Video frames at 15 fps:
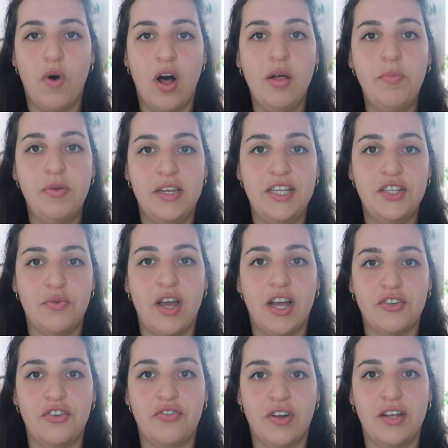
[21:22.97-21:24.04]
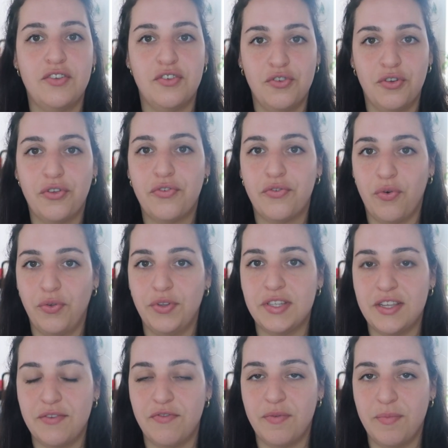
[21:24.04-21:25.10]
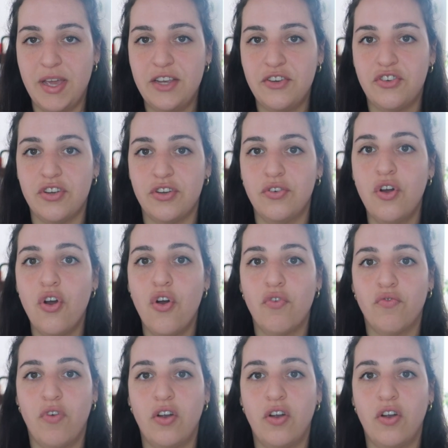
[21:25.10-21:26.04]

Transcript: Now, while police were actually trying to look through all this information,